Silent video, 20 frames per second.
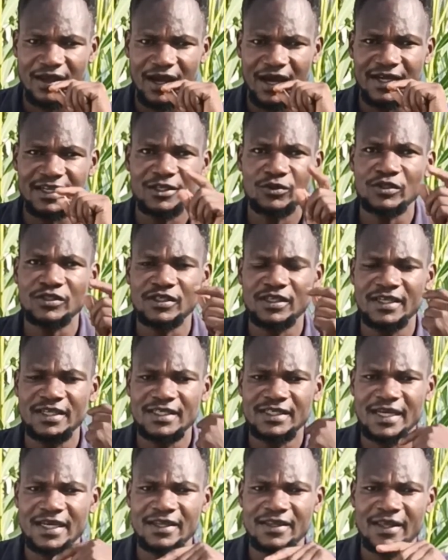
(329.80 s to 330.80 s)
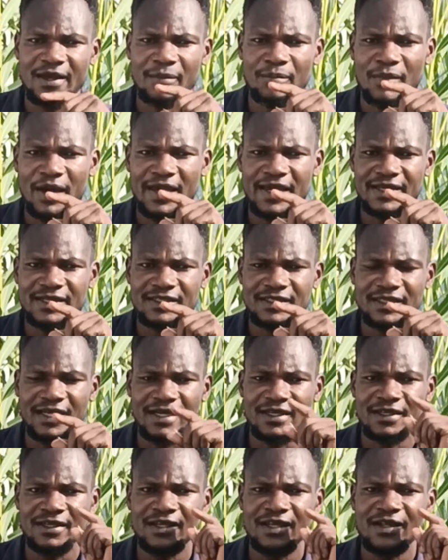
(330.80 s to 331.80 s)
And it was inside their minds
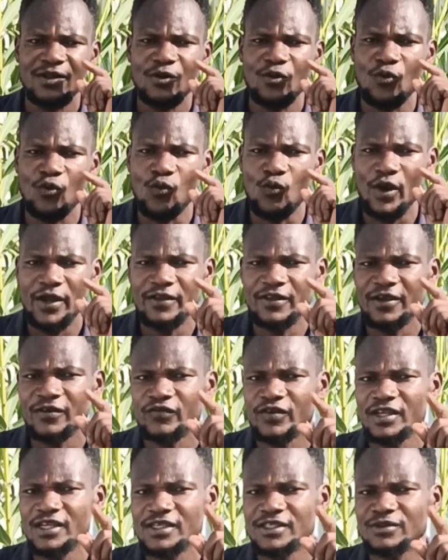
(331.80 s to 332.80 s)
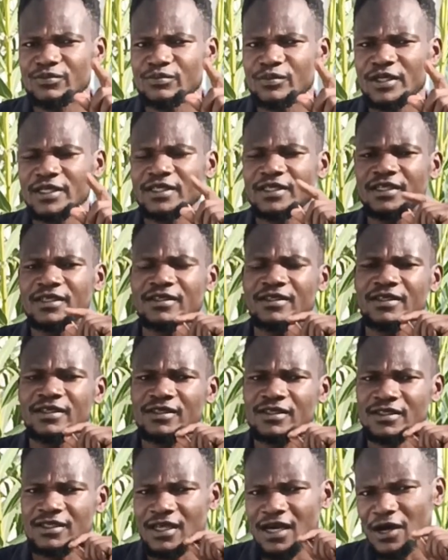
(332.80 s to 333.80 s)
that when they finished building
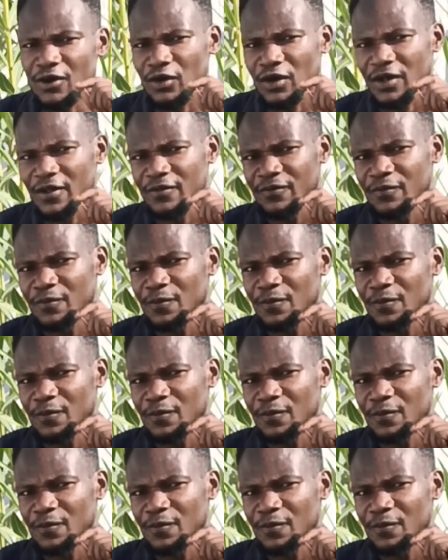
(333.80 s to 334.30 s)
this tower,